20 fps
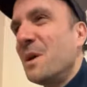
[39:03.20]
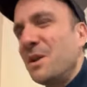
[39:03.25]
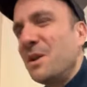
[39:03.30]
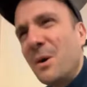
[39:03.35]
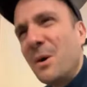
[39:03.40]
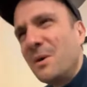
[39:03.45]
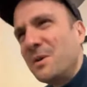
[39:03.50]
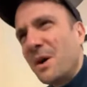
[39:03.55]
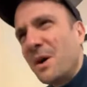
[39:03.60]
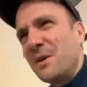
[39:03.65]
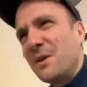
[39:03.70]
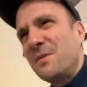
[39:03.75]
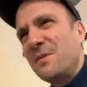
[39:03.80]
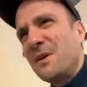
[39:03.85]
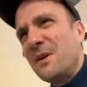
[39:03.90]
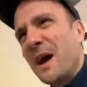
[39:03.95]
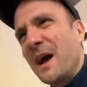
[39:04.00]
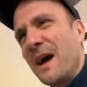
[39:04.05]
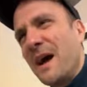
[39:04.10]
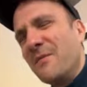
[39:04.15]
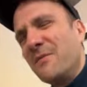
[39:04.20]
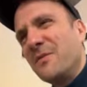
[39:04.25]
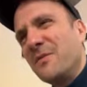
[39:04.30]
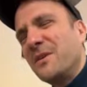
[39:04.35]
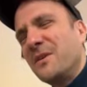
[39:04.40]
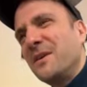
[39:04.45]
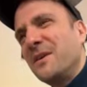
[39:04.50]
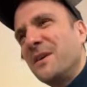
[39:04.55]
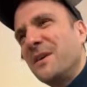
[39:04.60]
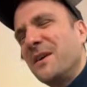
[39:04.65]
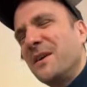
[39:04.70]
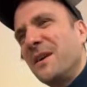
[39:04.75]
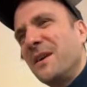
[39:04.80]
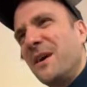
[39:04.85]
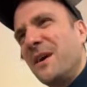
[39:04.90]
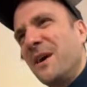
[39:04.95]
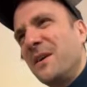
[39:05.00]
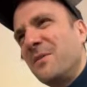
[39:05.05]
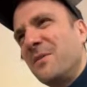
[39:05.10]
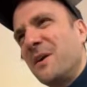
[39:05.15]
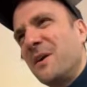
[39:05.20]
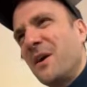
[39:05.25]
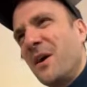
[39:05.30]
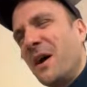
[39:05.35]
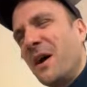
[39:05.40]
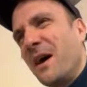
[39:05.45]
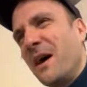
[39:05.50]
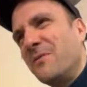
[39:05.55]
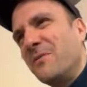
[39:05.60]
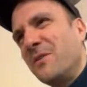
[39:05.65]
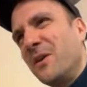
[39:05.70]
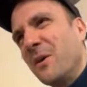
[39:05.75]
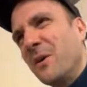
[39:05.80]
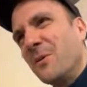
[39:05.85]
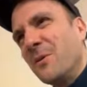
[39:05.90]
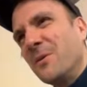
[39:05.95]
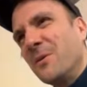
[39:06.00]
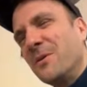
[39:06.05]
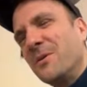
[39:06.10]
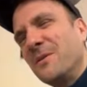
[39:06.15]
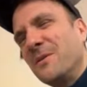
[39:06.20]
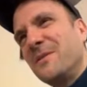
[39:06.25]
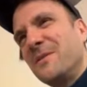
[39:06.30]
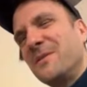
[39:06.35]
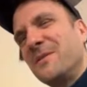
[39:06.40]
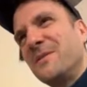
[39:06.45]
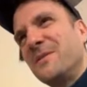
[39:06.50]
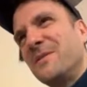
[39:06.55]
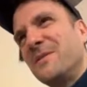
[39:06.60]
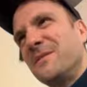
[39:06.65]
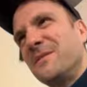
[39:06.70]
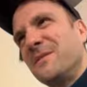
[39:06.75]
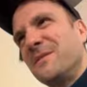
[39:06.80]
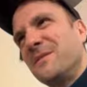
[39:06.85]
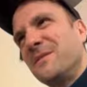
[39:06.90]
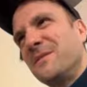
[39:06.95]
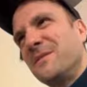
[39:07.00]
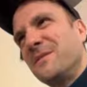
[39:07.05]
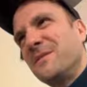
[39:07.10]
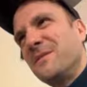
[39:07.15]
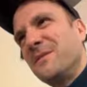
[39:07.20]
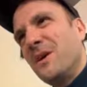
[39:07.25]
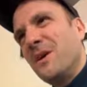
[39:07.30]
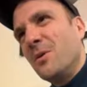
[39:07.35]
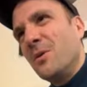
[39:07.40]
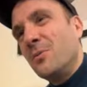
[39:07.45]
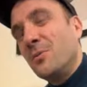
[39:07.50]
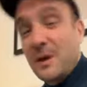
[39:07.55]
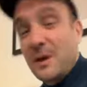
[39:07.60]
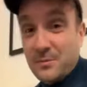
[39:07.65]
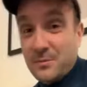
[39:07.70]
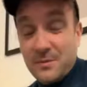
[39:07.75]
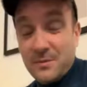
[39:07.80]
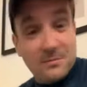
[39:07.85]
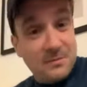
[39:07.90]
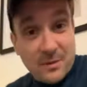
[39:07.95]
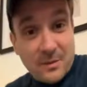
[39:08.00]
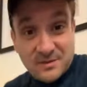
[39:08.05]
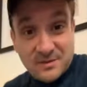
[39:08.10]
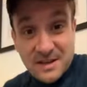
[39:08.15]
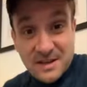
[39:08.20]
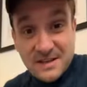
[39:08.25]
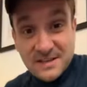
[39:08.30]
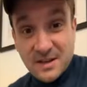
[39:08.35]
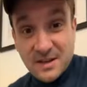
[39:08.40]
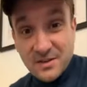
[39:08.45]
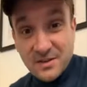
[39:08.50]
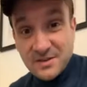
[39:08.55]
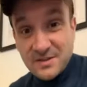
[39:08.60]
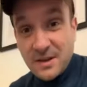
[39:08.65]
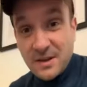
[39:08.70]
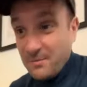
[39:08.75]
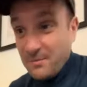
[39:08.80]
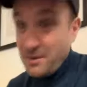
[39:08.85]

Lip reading: No, I don't think I have. I don't think I have, no. No, that was an easy answer.